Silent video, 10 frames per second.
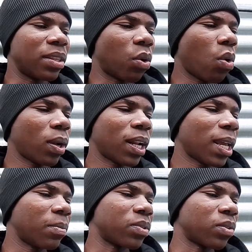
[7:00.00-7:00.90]
I mean, the core
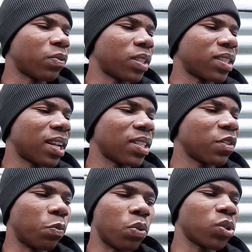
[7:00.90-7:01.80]
claims of the
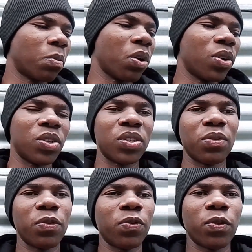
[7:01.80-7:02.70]
selective brutal murders
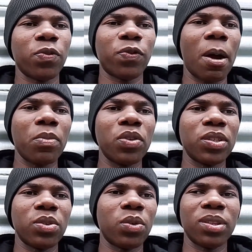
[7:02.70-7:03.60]
of
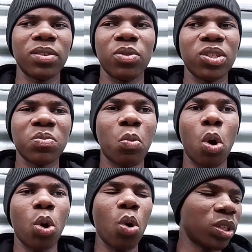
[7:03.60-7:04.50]
farmers, you know, on the
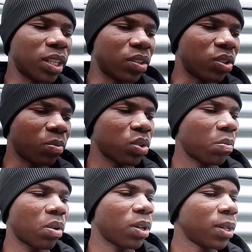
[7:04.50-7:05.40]
small holdings, you know what
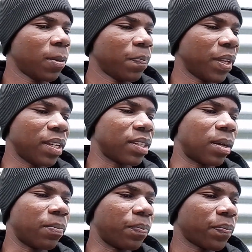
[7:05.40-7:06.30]
I'm talking about, is
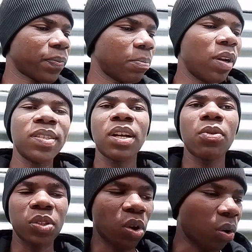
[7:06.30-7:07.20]

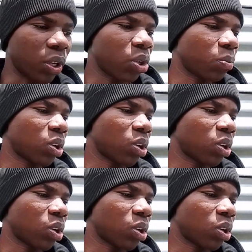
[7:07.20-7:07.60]
political rhetoric.